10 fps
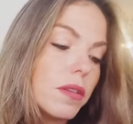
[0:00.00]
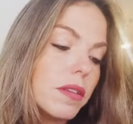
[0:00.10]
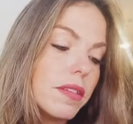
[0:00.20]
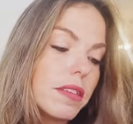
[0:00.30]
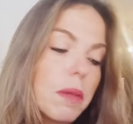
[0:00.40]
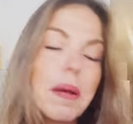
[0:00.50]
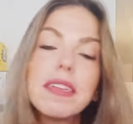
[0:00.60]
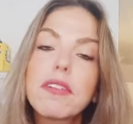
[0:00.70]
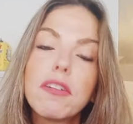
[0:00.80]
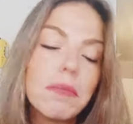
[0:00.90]
This is a
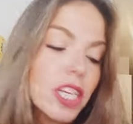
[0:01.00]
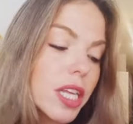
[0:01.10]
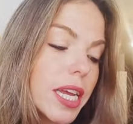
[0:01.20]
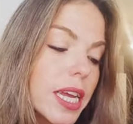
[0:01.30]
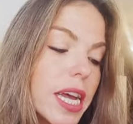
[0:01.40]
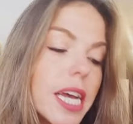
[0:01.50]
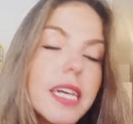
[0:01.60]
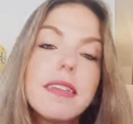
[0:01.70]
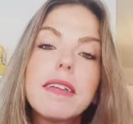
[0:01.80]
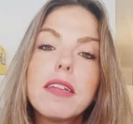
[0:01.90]
pasuk from Mishlei.
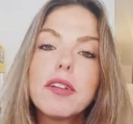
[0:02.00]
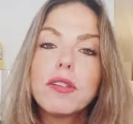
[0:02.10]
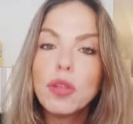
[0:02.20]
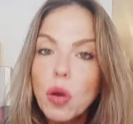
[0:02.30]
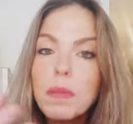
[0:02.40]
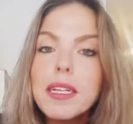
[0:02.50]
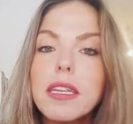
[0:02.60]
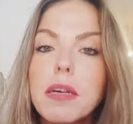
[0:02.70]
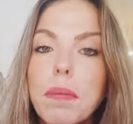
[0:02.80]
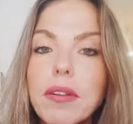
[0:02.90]
He says, "There's normally
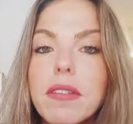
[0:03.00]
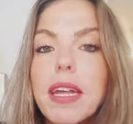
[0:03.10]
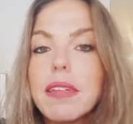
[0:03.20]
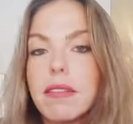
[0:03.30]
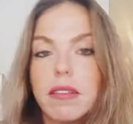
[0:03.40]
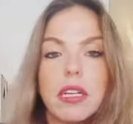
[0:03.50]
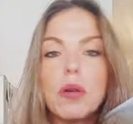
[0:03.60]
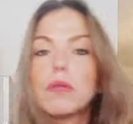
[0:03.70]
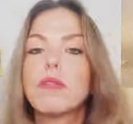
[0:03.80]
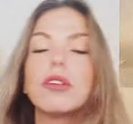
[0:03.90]
the person that you
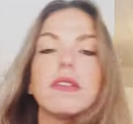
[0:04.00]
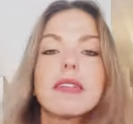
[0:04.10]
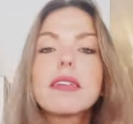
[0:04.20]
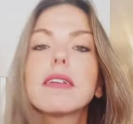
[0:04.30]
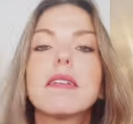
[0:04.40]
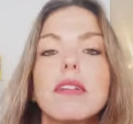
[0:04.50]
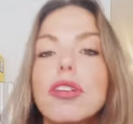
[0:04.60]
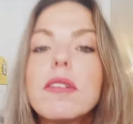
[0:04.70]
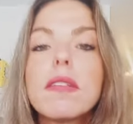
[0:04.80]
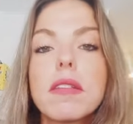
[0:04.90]
know just
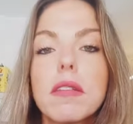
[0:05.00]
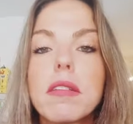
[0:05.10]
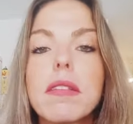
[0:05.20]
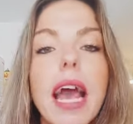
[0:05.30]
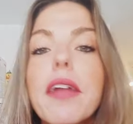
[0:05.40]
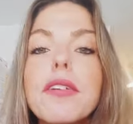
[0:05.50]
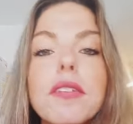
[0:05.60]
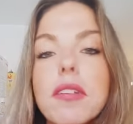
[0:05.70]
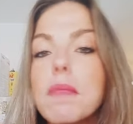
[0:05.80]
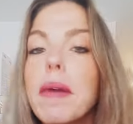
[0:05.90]
just
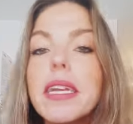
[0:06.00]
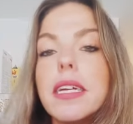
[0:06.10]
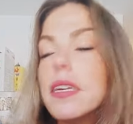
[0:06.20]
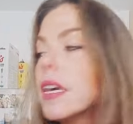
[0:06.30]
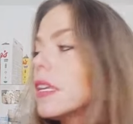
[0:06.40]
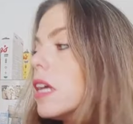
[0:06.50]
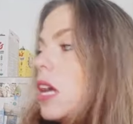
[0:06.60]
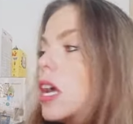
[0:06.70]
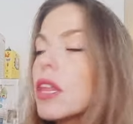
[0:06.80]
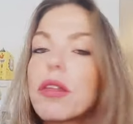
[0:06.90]
scatters his money and
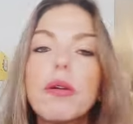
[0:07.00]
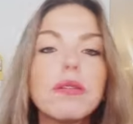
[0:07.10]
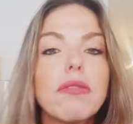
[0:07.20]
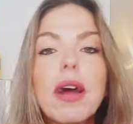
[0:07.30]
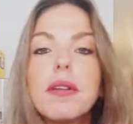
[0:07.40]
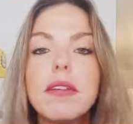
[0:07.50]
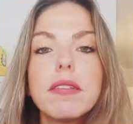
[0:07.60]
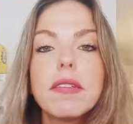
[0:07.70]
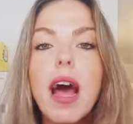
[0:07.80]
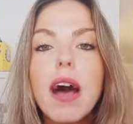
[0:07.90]
he, throws around his
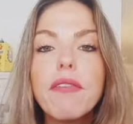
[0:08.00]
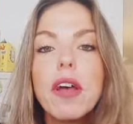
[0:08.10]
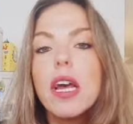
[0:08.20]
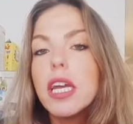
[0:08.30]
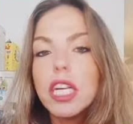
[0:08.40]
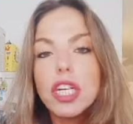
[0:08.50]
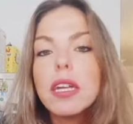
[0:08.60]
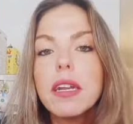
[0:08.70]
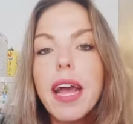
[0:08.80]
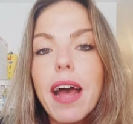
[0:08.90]
stuff, he
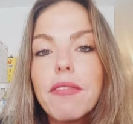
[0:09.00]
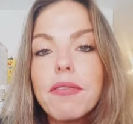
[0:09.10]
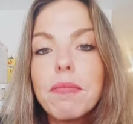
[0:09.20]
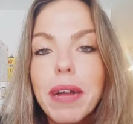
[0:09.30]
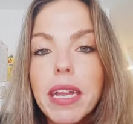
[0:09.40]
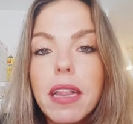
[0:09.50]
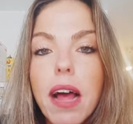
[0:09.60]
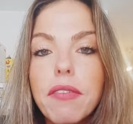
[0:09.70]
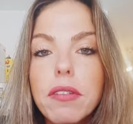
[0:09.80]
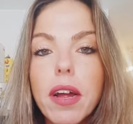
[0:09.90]
shouldn't have money
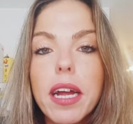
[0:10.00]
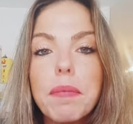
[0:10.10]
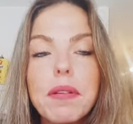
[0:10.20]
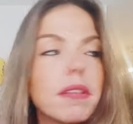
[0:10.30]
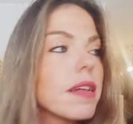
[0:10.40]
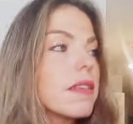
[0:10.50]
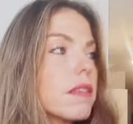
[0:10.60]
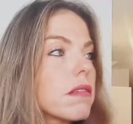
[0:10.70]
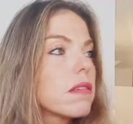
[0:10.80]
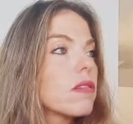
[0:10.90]
left, right? A person that
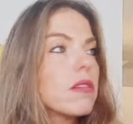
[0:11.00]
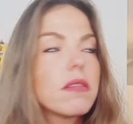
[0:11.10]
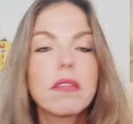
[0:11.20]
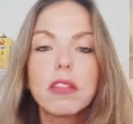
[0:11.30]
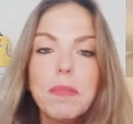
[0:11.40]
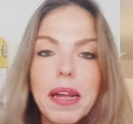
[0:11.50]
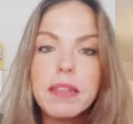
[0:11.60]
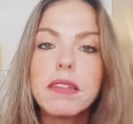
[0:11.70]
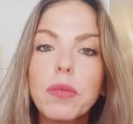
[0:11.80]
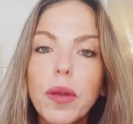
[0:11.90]
just
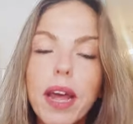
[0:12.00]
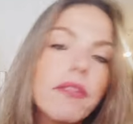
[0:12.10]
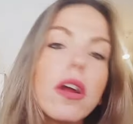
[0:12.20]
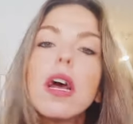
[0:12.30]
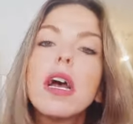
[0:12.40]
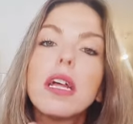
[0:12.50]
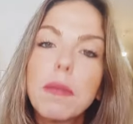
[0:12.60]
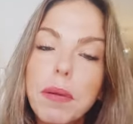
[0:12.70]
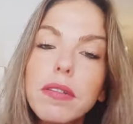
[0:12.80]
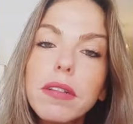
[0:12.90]
spends and whatever, a
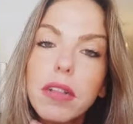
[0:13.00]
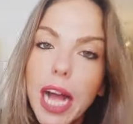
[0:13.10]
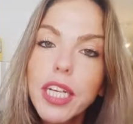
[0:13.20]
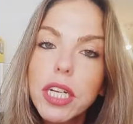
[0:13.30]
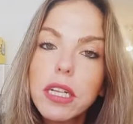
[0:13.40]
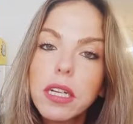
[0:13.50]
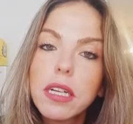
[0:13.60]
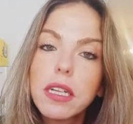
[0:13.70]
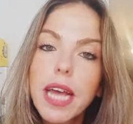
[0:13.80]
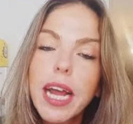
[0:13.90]
person logically,
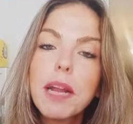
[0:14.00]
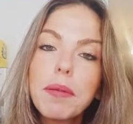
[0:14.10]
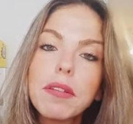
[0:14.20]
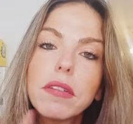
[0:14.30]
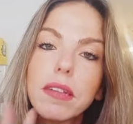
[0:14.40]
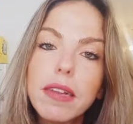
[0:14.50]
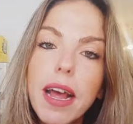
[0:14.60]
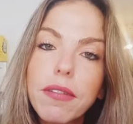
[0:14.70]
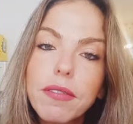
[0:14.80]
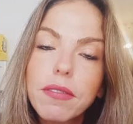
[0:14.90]
that kind of person doesn't
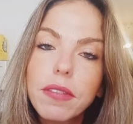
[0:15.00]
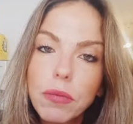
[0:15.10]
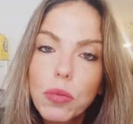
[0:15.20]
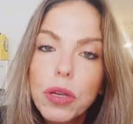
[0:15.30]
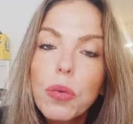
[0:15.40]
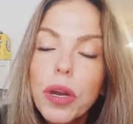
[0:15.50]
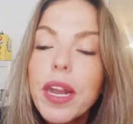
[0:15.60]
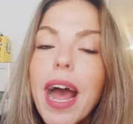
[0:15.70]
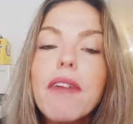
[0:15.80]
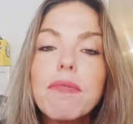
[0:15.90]
have, would,
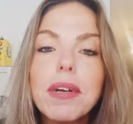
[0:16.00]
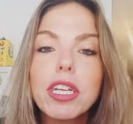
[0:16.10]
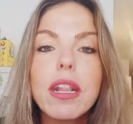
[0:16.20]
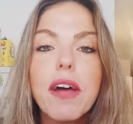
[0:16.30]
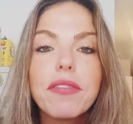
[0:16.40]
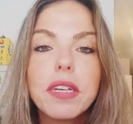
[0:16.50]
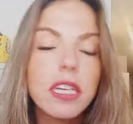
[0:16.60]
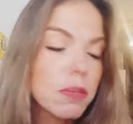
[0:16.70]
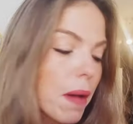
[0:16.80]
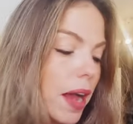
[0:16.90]
wouldn't have much left in
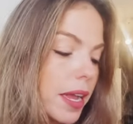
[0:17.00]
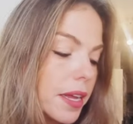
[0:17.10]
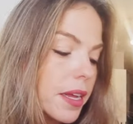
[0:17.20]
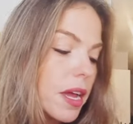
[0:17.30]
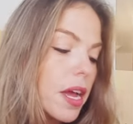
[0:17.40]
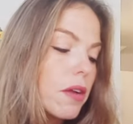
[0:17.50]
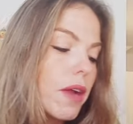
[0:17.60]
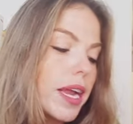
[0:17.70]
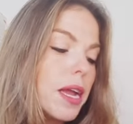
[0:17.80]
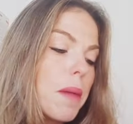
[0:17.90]
his pocket,
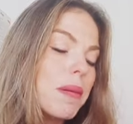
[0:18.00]
right?